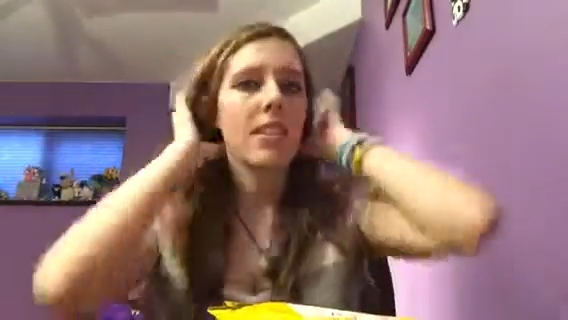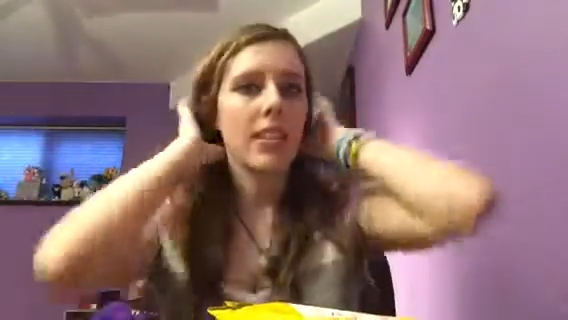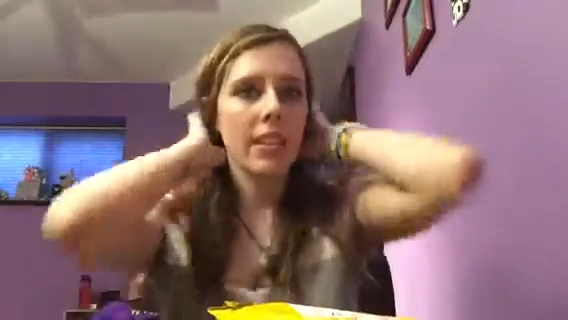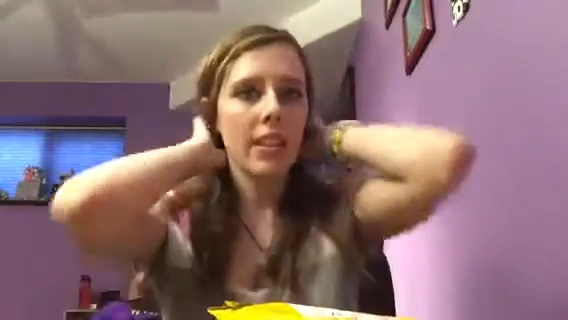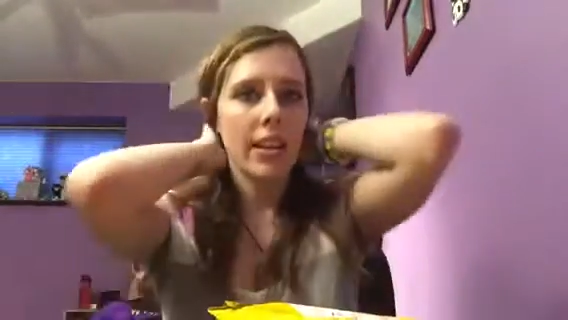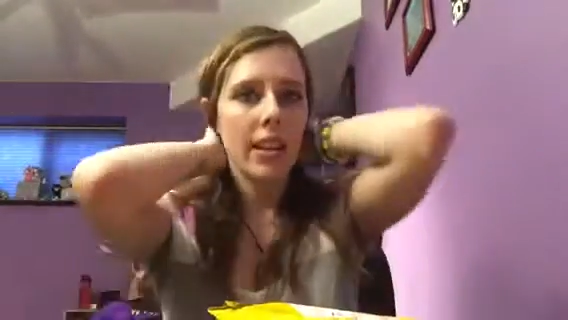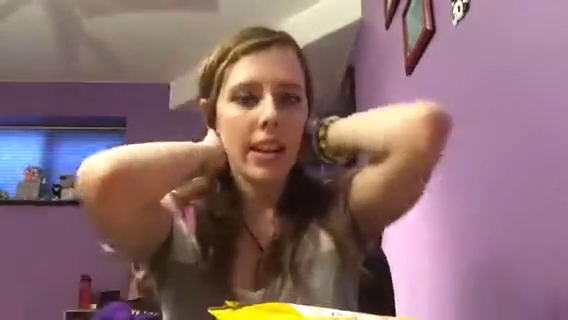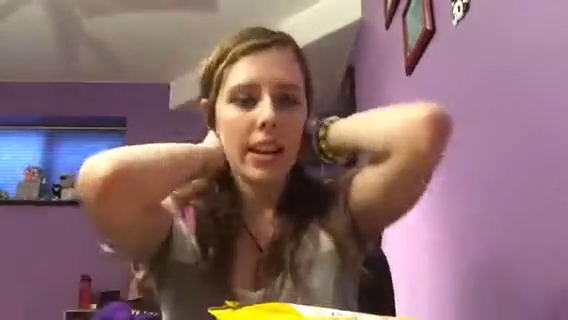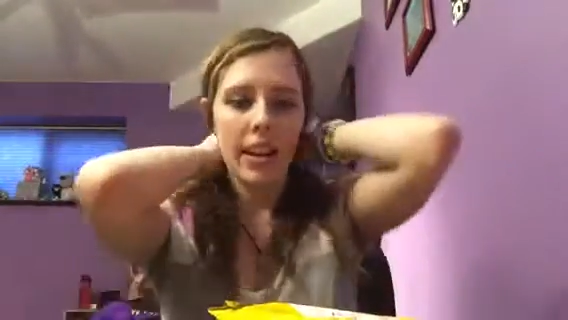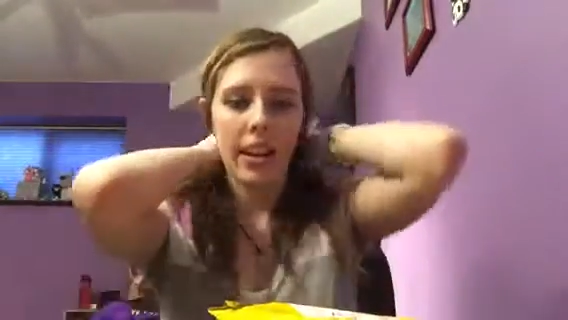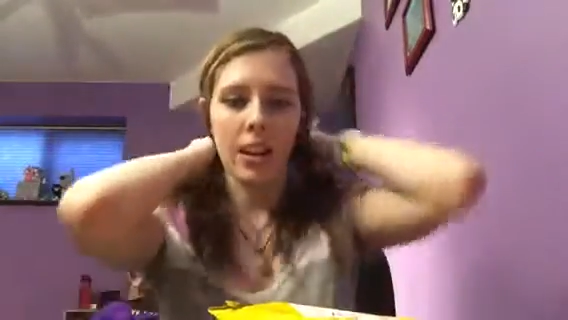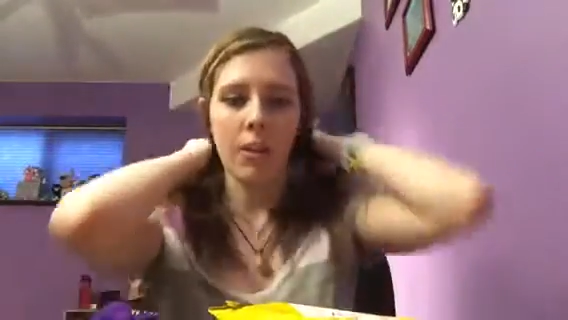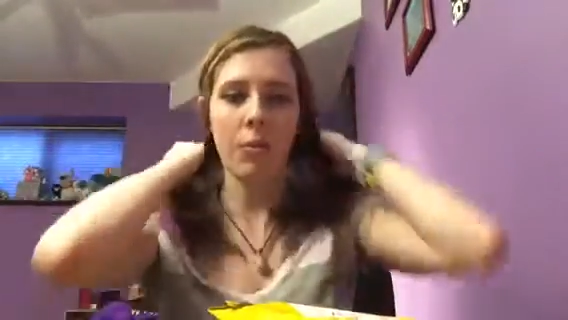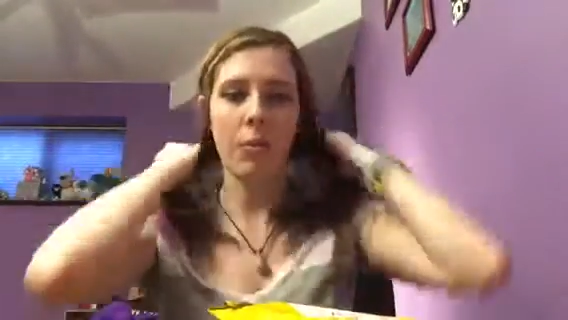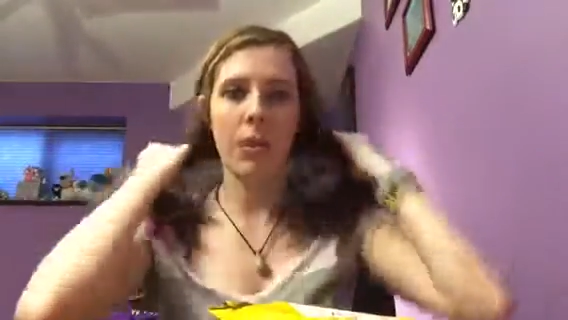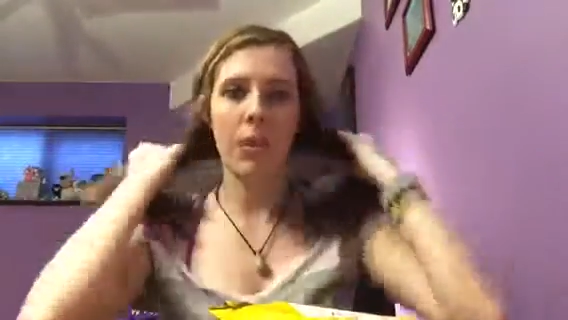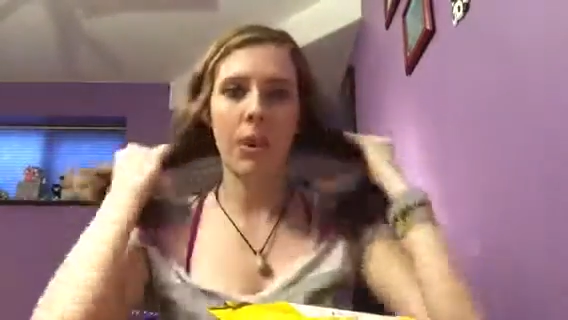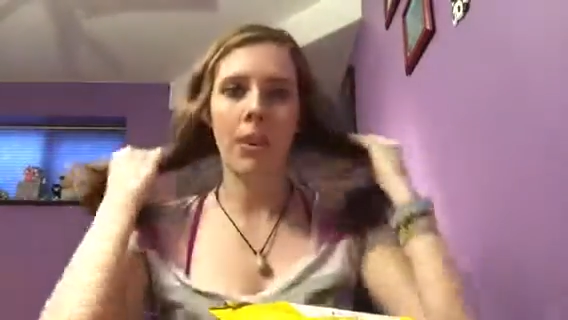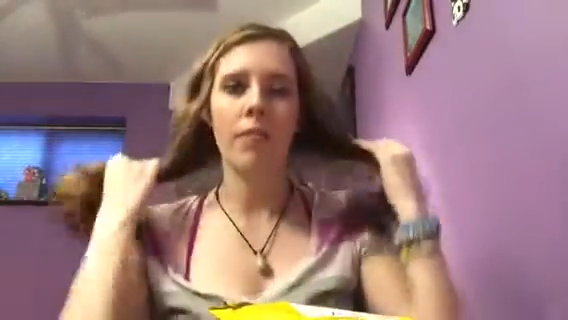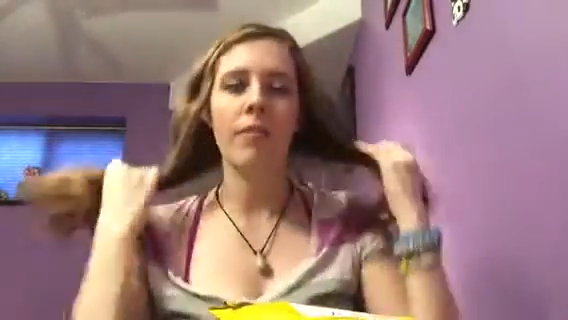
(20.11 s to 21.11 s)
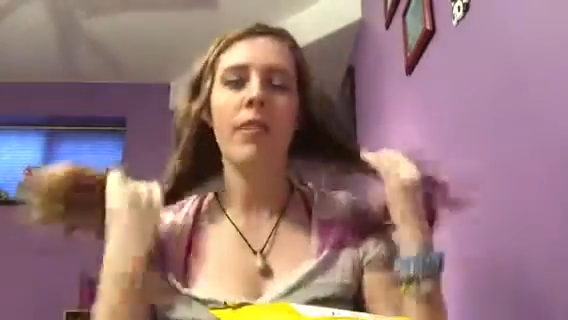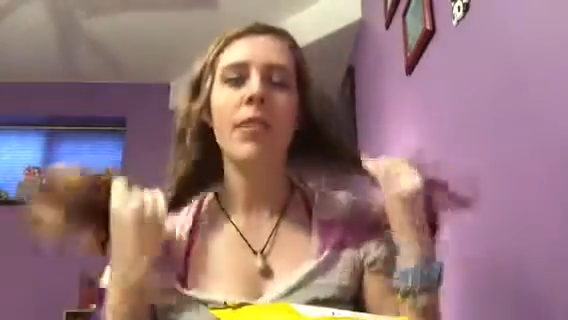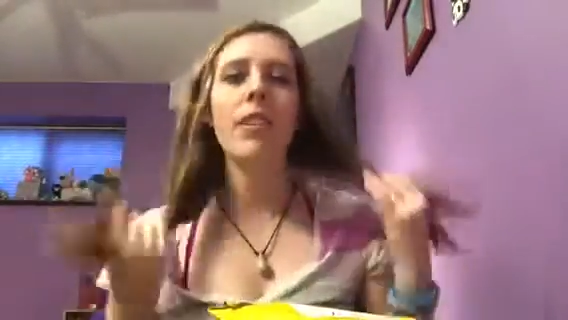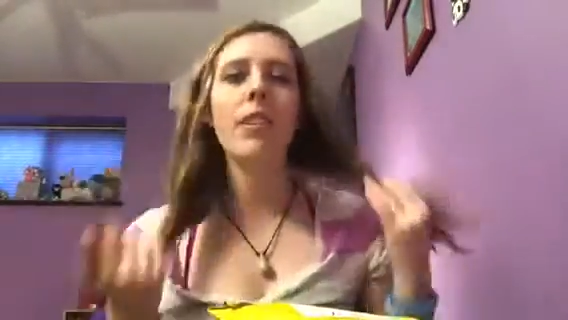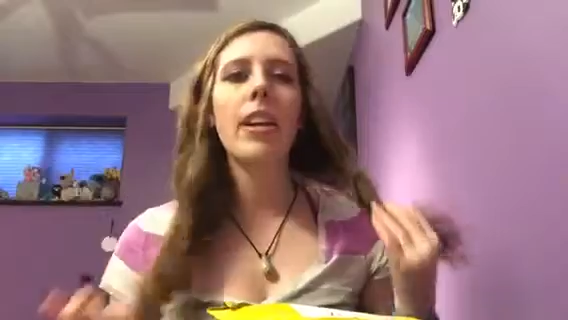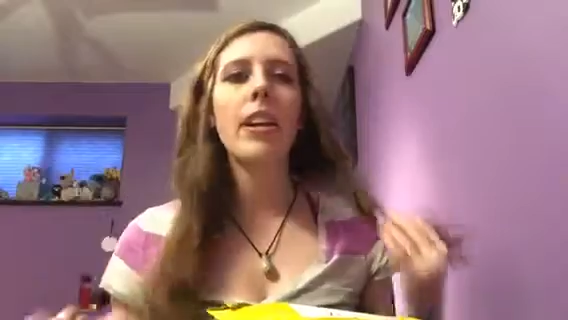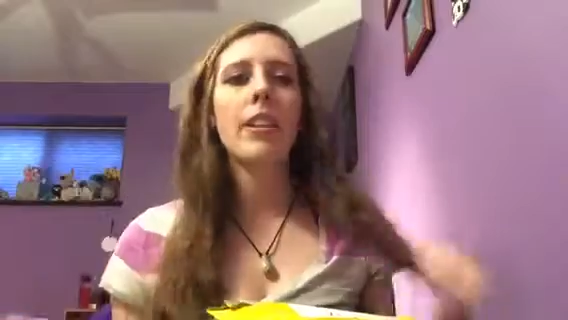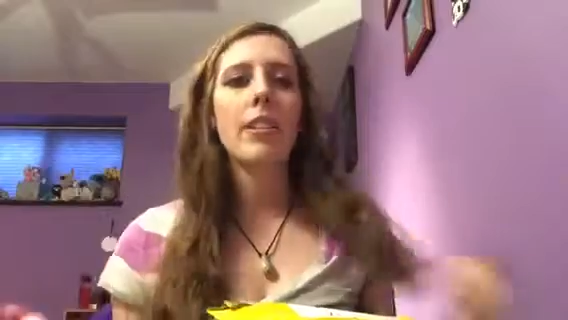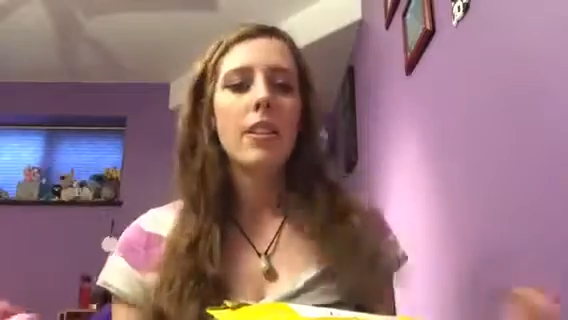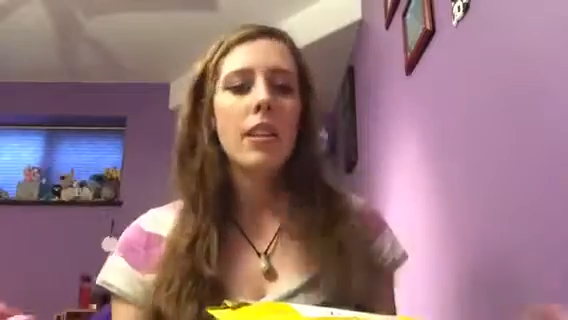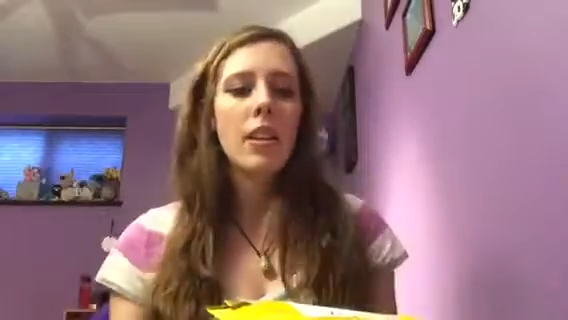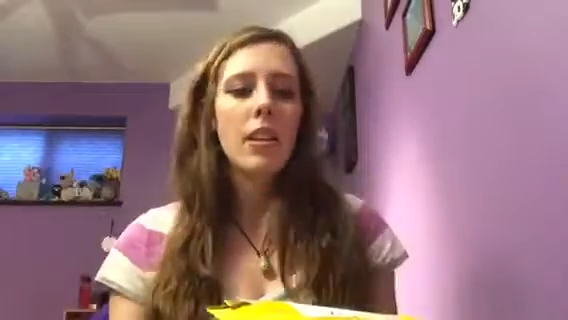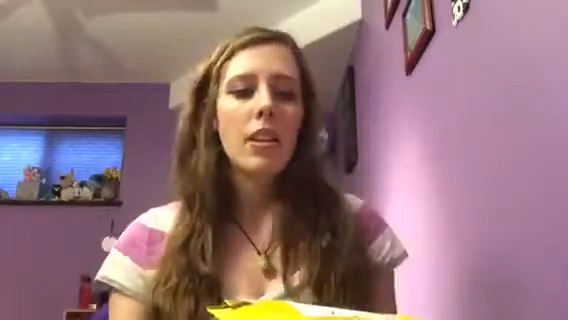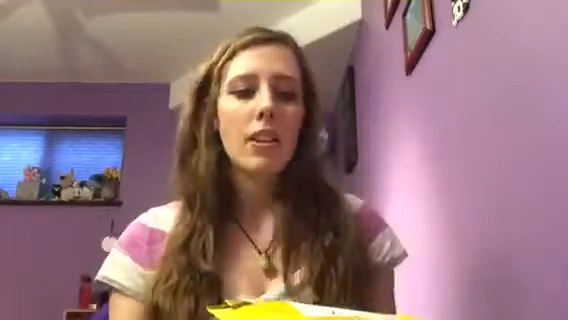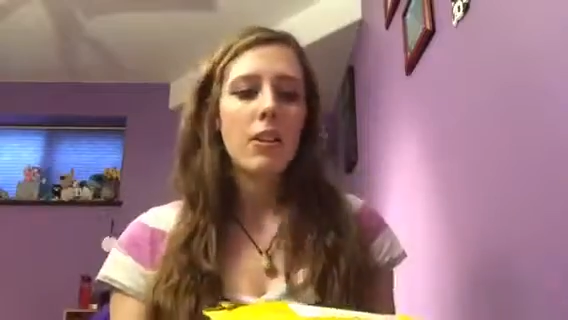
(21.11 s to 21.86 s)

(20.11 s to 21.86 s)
exciting and whatnot for you guys.